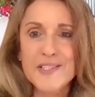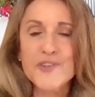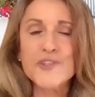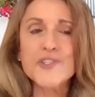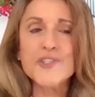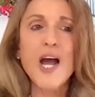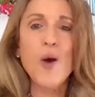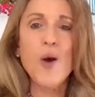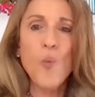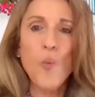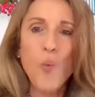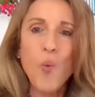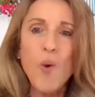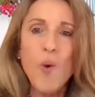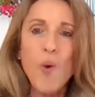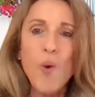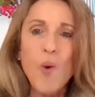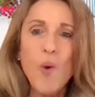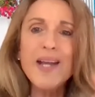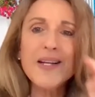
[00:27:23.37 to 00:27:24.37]
There's not
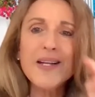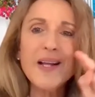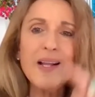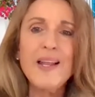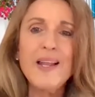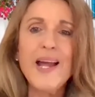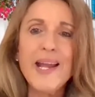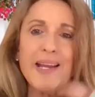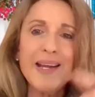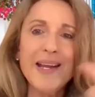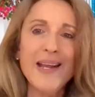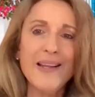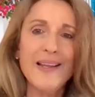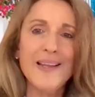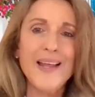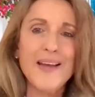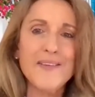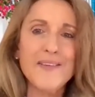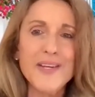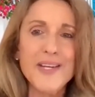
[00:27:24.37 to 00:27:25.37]
one client in
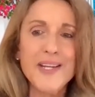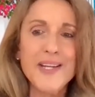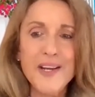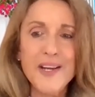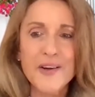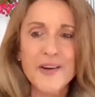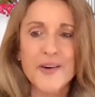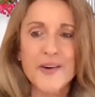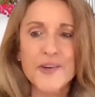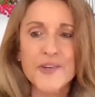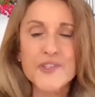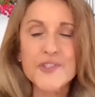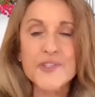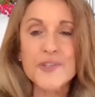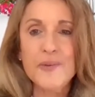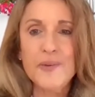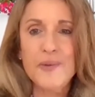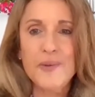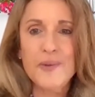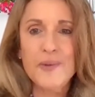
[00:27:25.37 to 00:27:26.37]
11 years
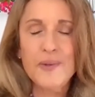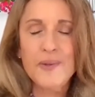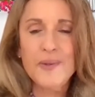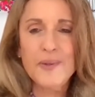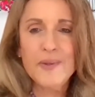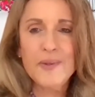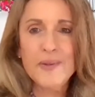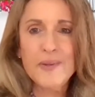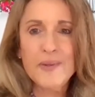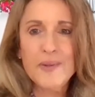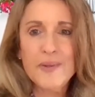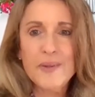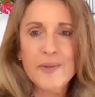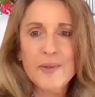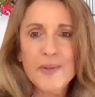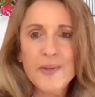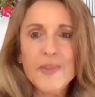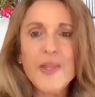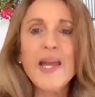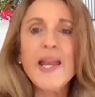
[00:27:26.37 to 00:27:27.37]

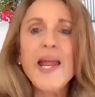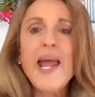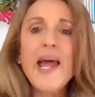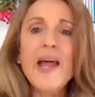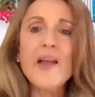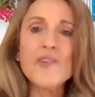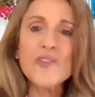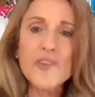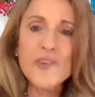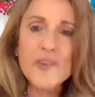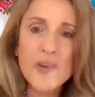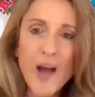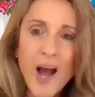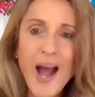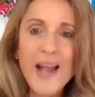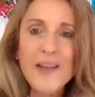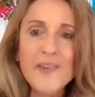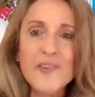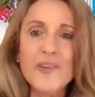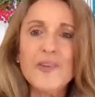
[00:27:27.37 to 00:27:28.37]
that has
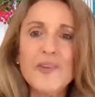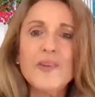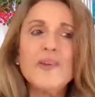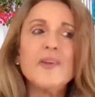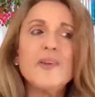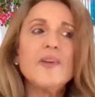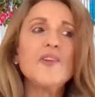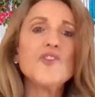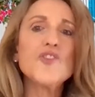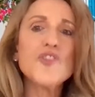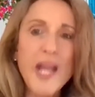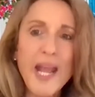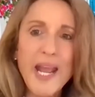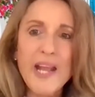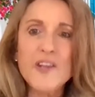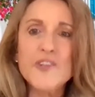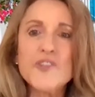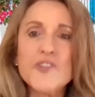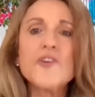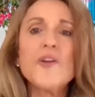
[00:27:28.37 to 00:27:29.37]
not
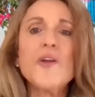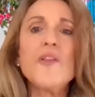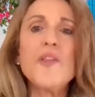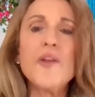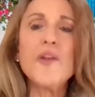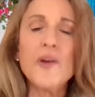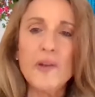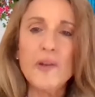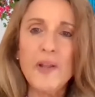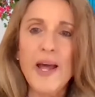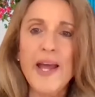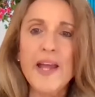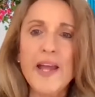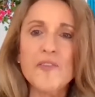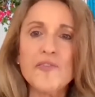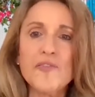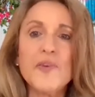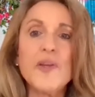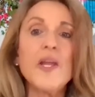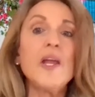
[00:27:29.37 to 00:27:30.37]
changed their
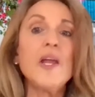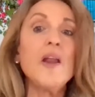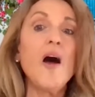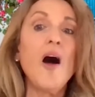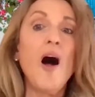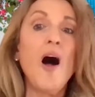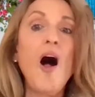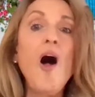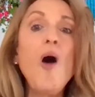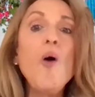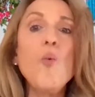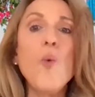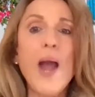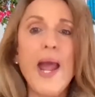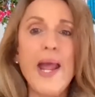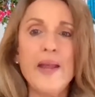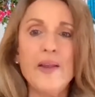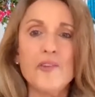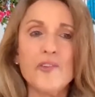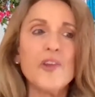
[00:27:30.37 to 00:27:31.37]
life in all
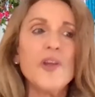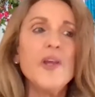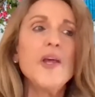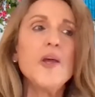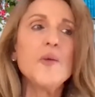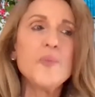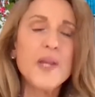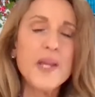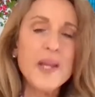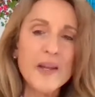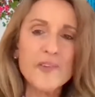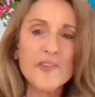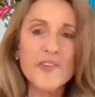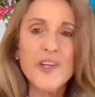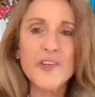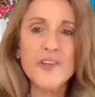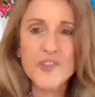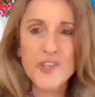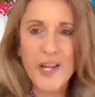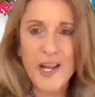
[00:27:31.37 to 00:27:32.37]
ways because
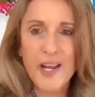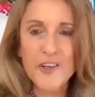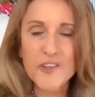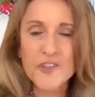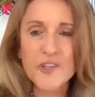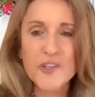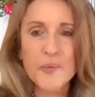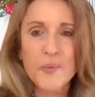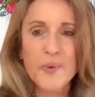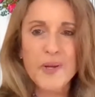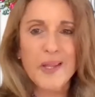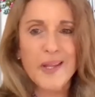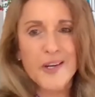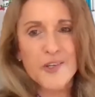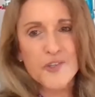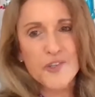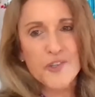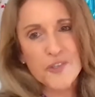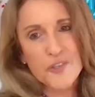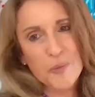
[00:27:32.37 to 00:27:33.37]
they changed their
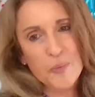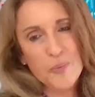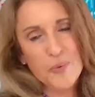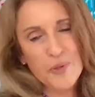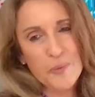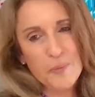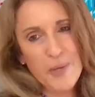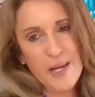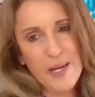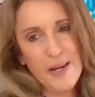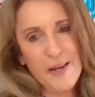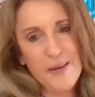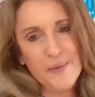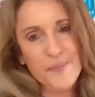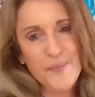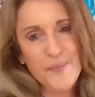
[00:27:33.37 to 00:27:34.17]
relationship with money.